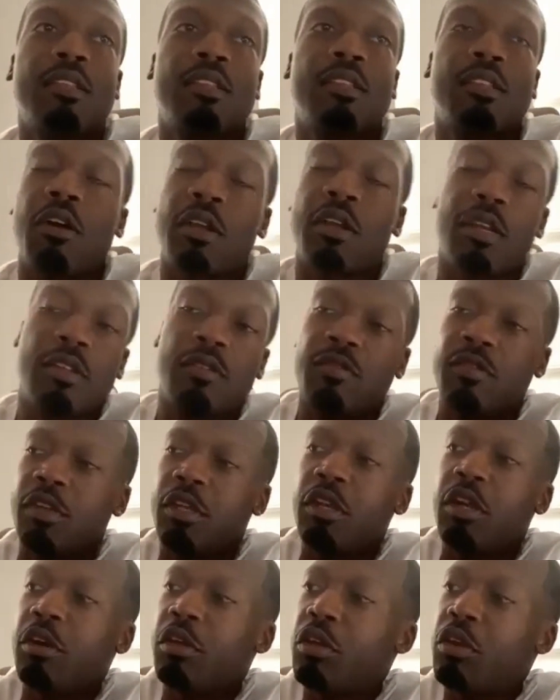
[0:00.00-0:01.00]
talking,
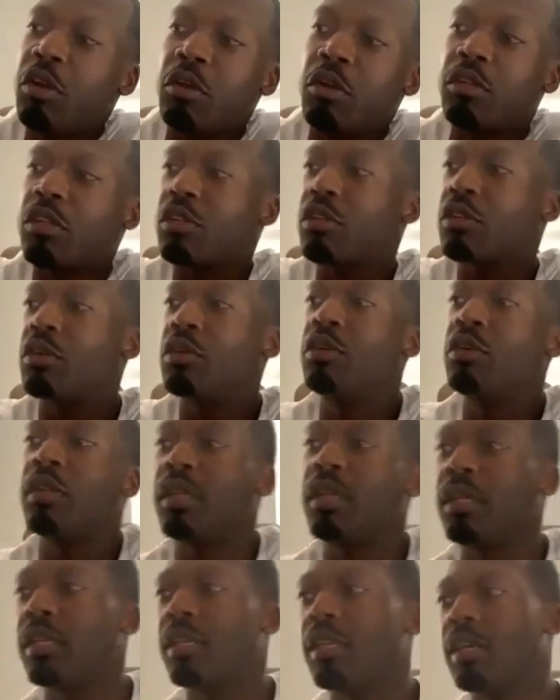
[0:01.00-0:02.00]
you go to a school
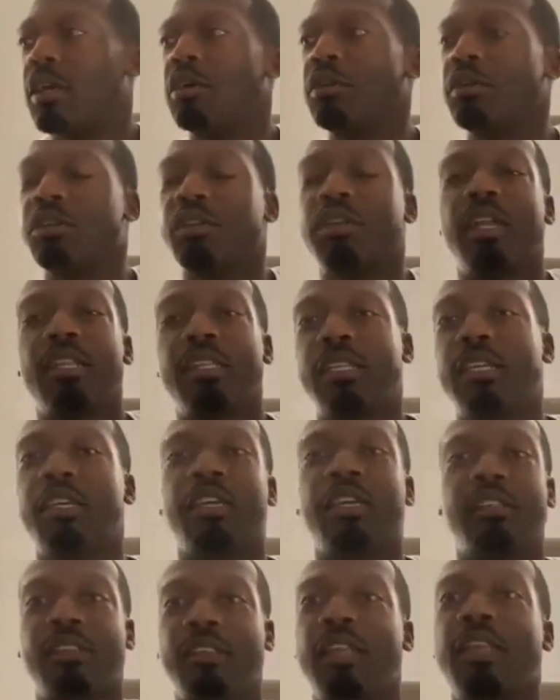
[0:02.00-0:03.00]
and the coach is trying
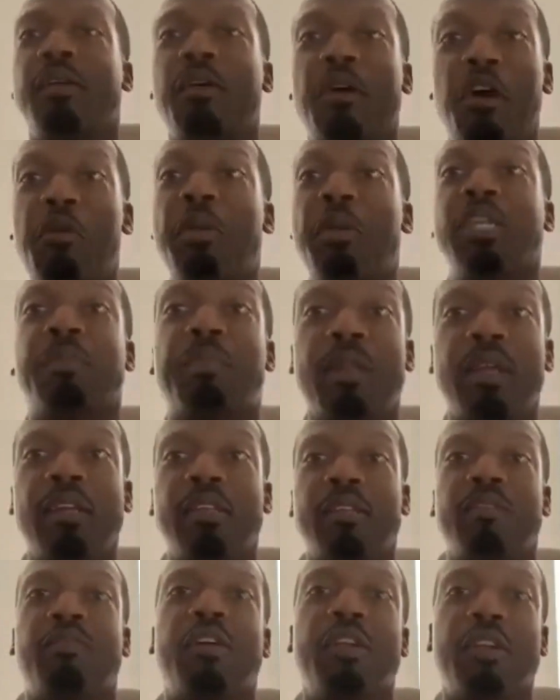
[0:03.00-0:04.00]
to seeing a whole bunch of
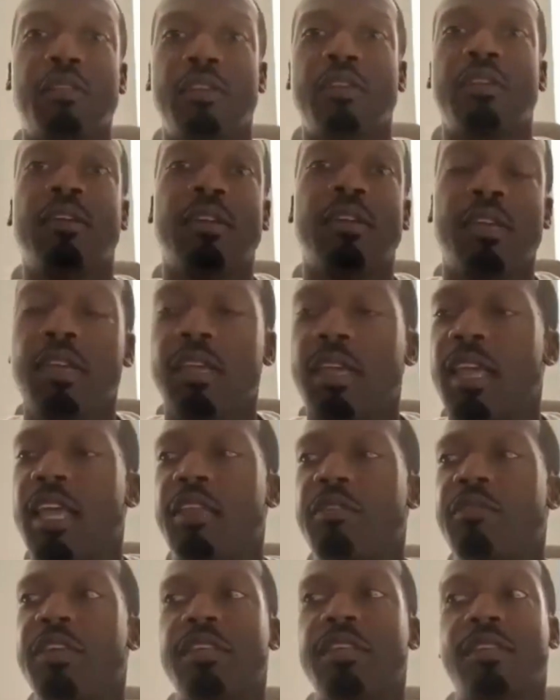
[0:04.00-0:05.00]
players in front of you.
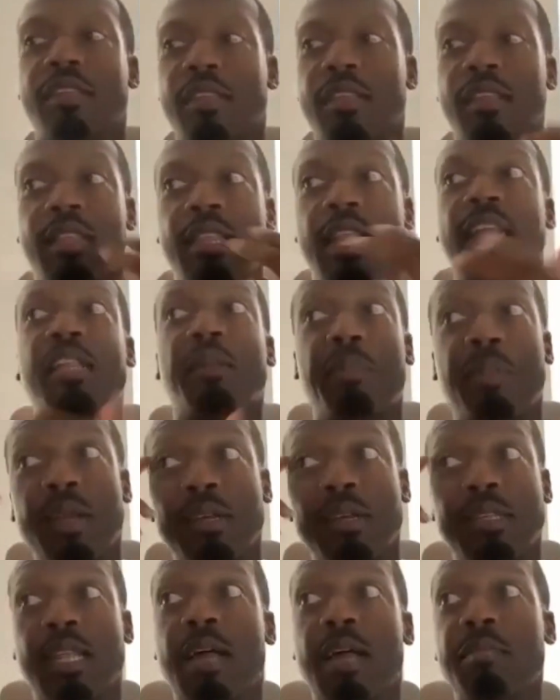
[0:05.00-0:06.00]
And if it's not the
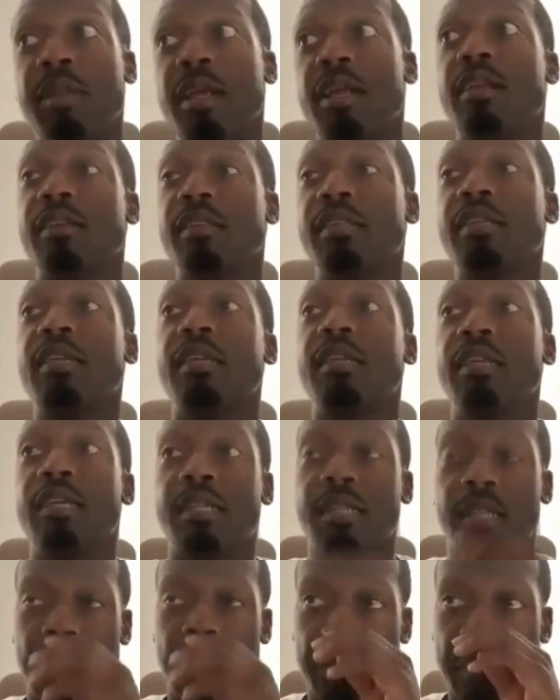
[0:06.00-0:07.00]
players that I'm there to see
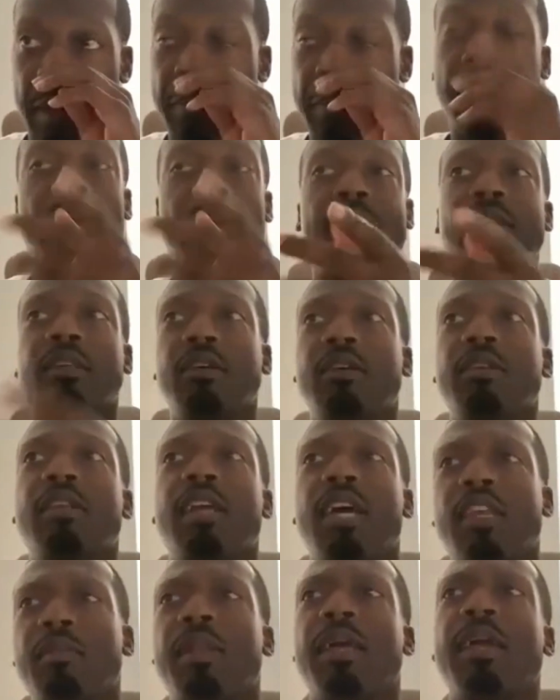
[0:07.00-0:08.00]
initially, I'm asking those
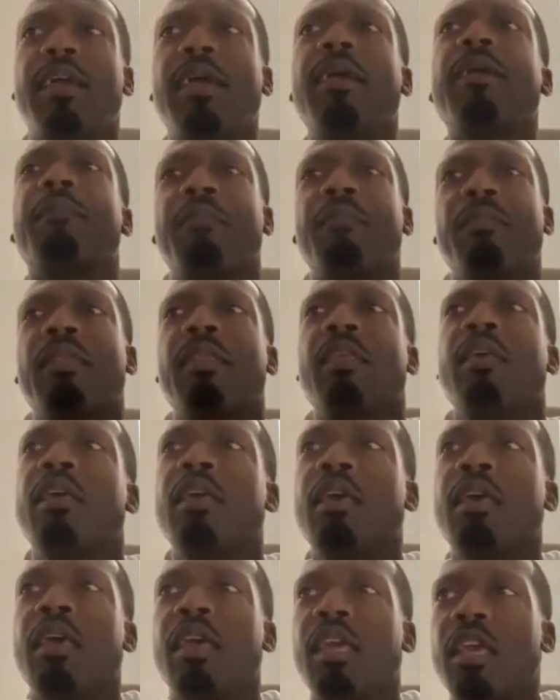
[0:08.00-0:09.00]
guys, like, hey,
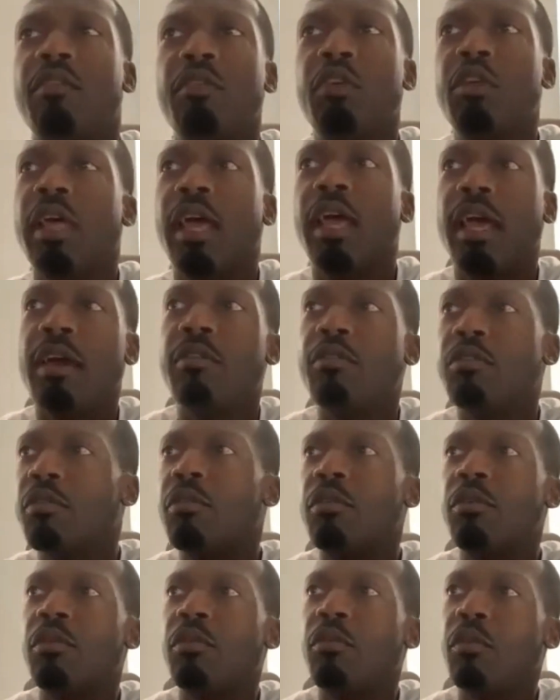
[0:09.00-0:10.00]
if you
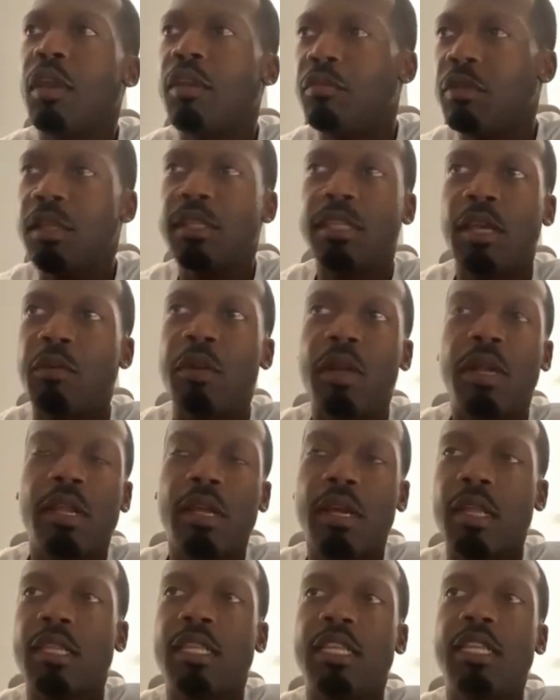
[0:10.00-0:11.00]
could take one of
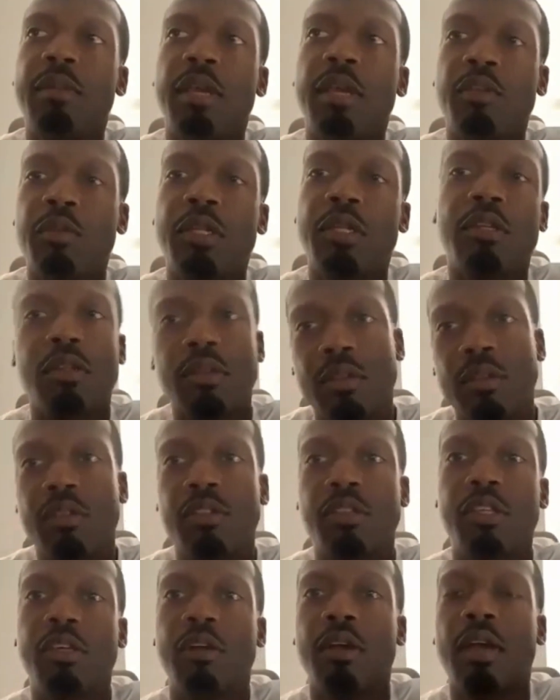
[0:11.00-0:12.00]
your other teammates with you
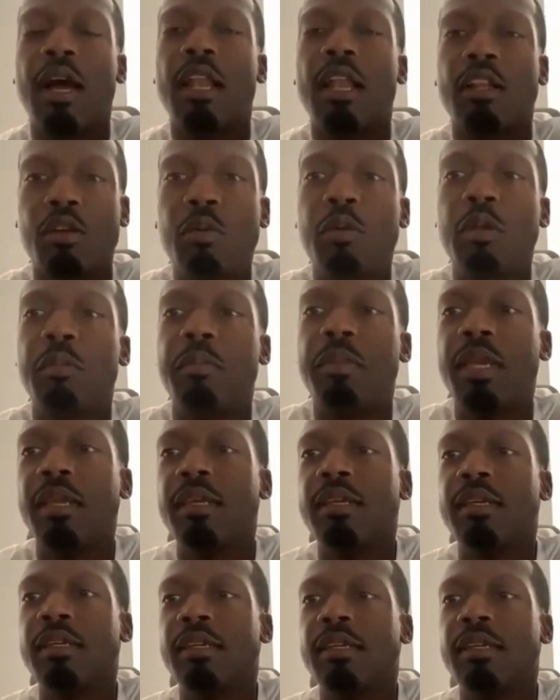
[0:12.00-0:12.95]
to your college, who would it